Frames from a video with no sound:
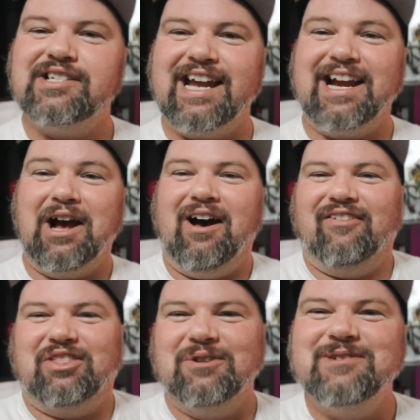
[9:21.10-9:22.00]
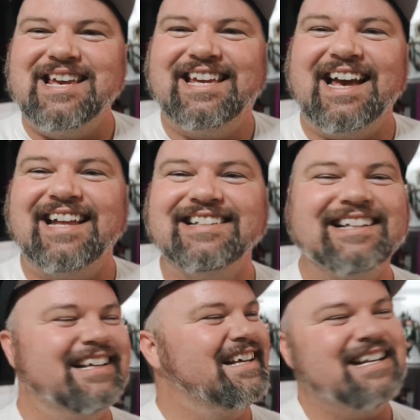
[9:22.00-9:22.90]
take off the weekend.
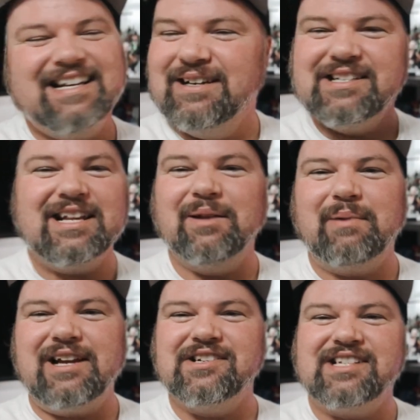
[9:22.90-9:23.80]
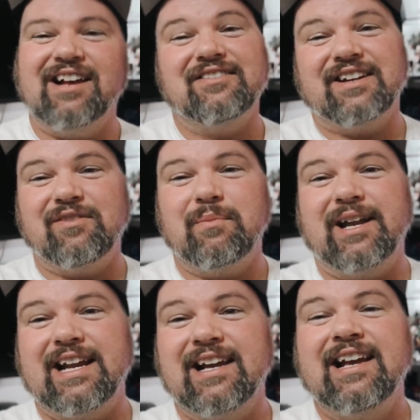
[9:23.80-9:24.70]
Celebrate yourselves,
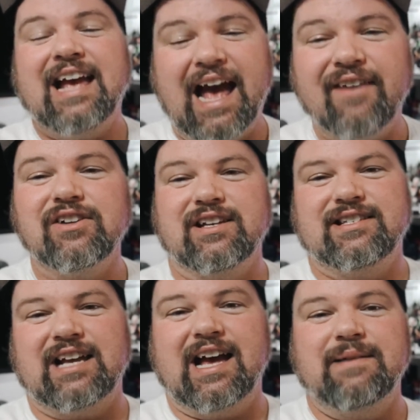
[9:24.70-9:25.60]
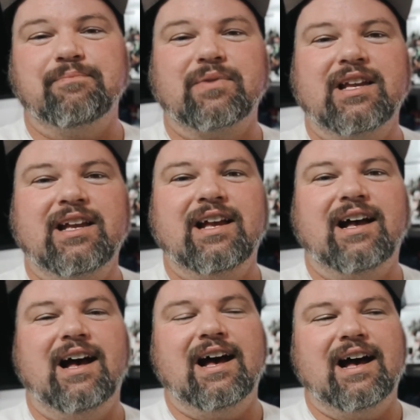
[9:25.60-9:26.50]
everybody. Have a good time.
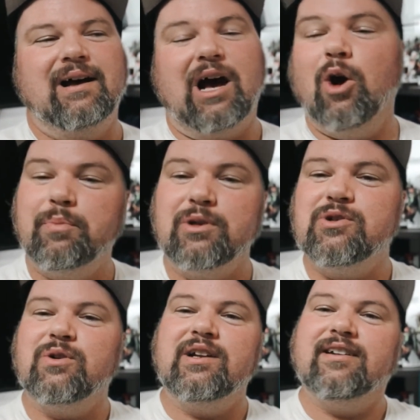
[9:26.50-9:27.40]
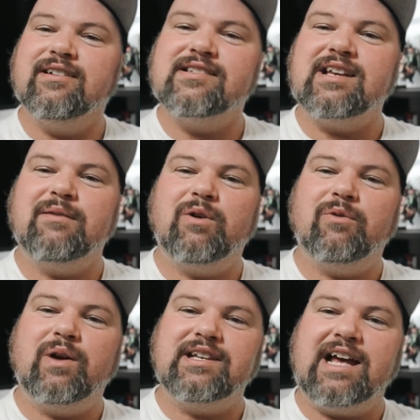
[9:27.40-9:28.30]
Uh, I hope you enjoyed seeing what
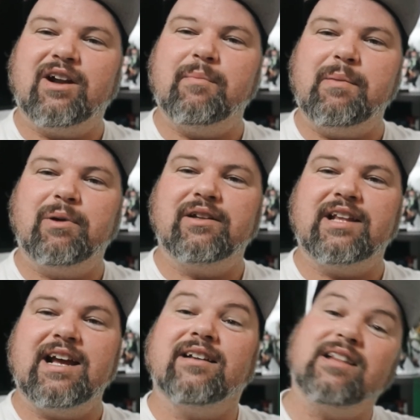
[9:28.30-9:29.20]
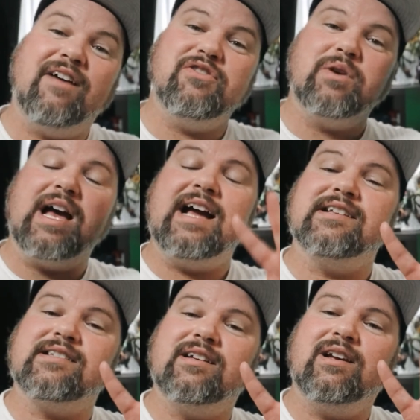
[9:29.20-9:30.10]
went down on my birthday. Love you
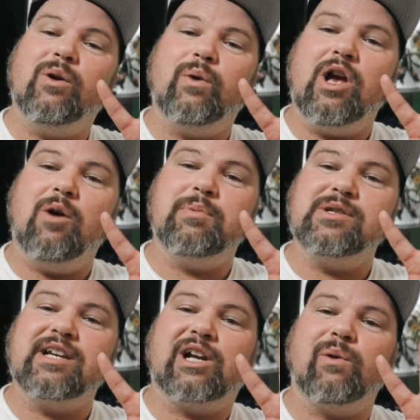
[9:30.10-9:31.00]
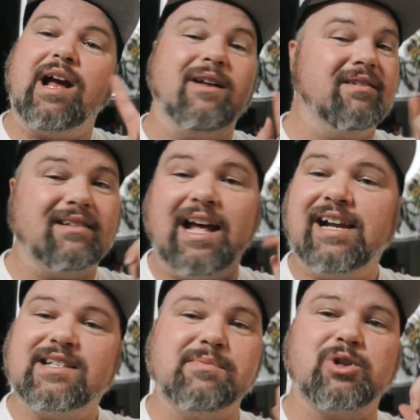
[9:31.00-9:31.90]
guys. We hope you stick around,
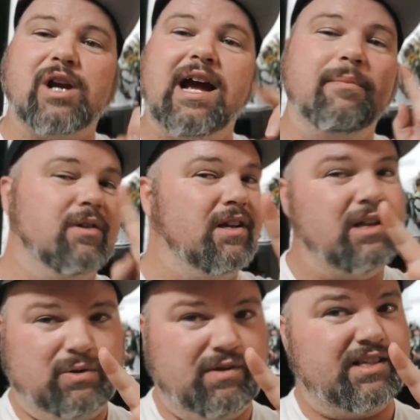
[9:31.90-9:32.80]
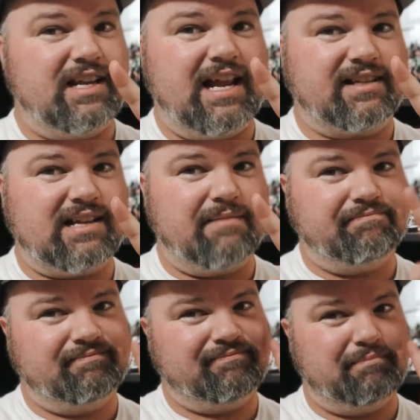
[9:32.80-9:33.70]
like, subscribe, and we'll see you next time.
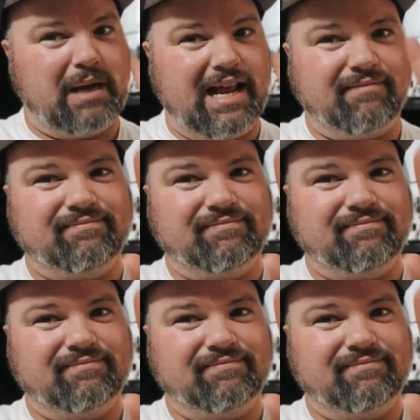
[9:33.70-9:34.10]
Bye.